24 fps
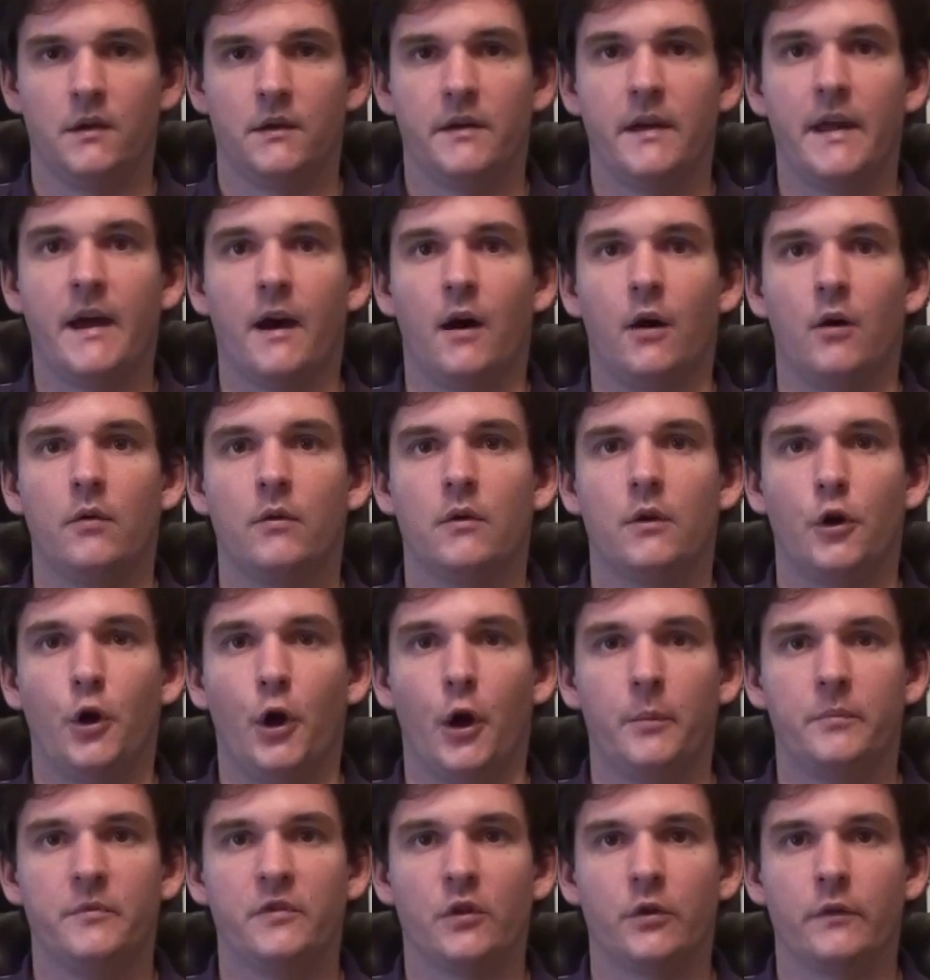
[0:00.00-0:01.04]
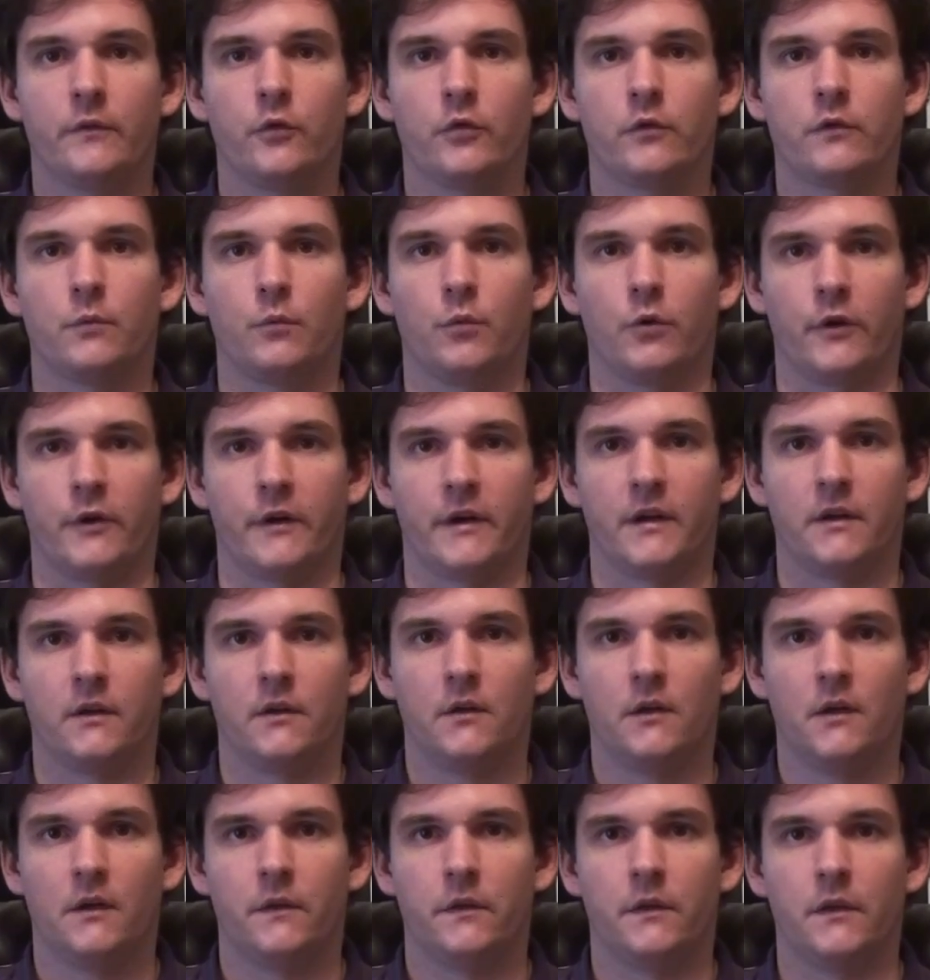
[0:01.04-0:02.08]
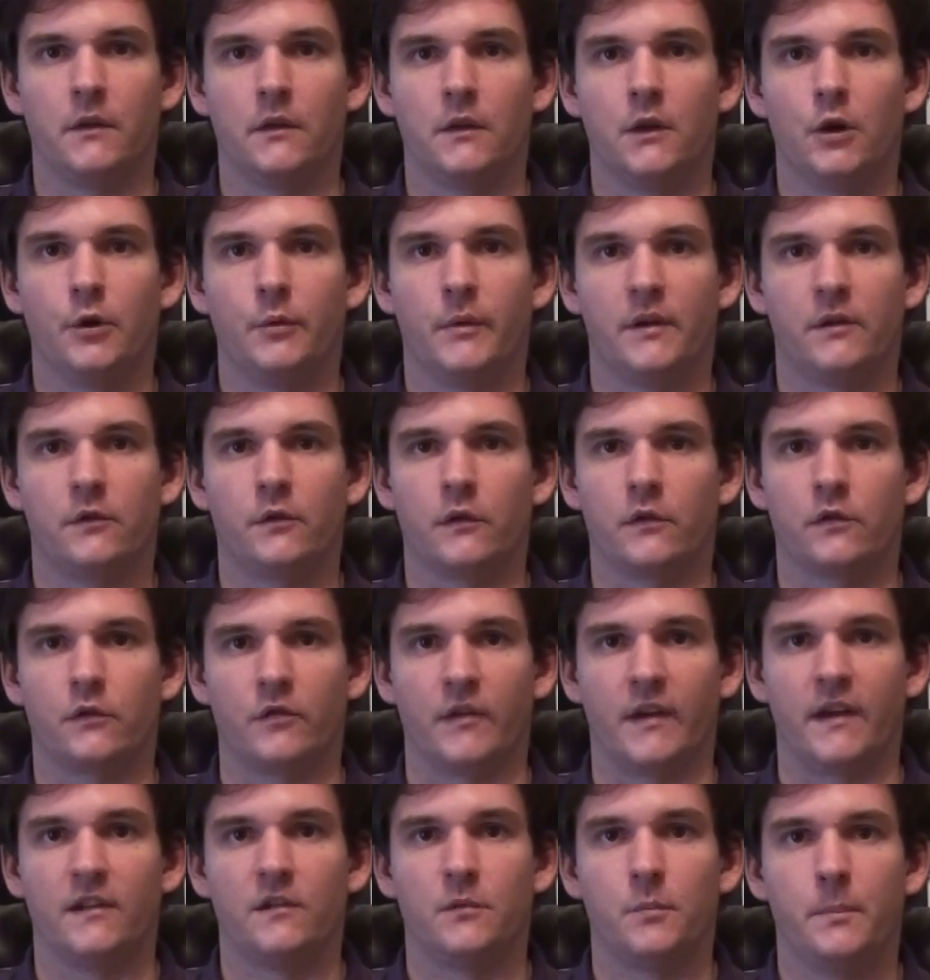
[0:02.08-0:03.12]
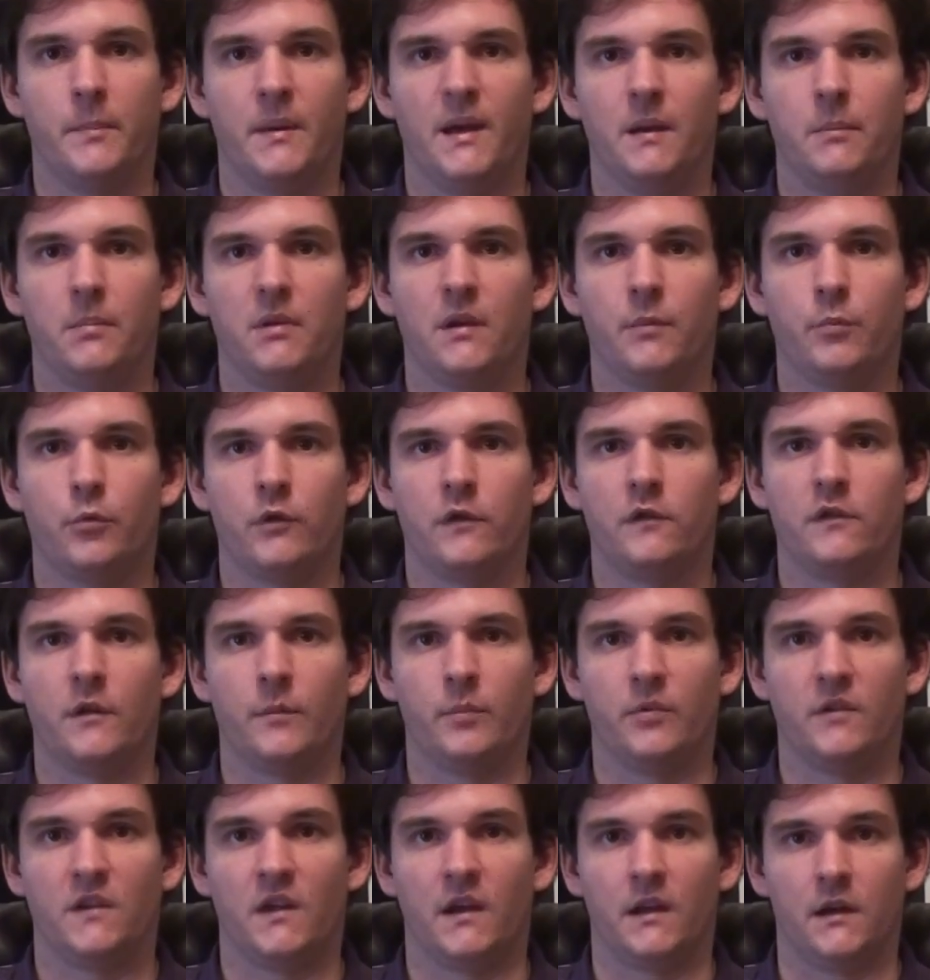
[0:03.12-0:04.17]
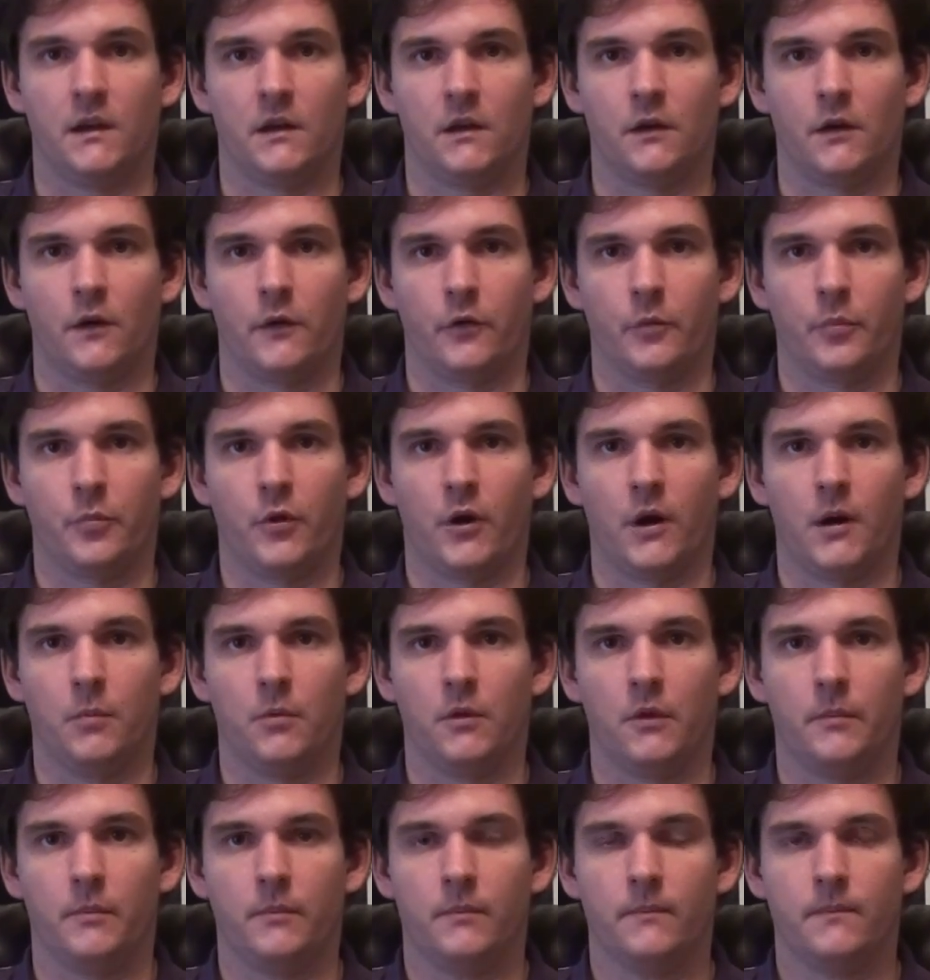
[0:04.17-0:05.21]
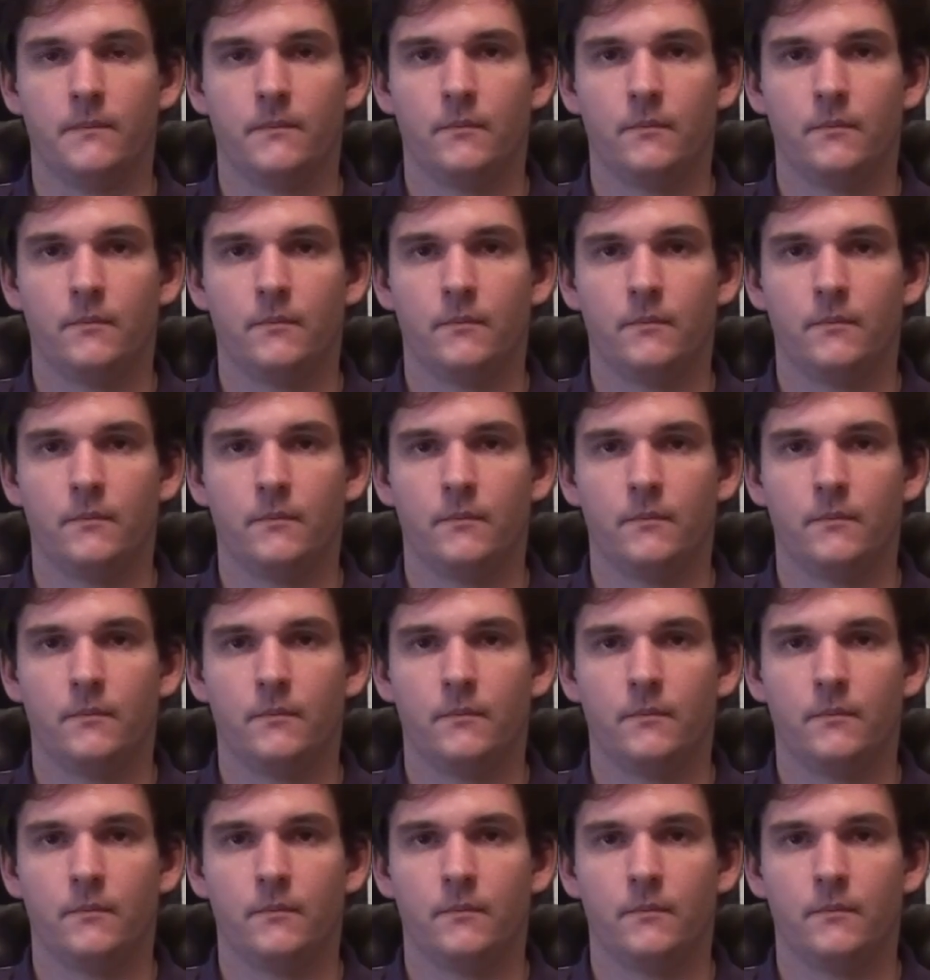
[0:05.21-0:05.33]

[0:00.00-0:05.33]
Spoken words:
Now, observers worry that low interest rates may be precipitating another problem.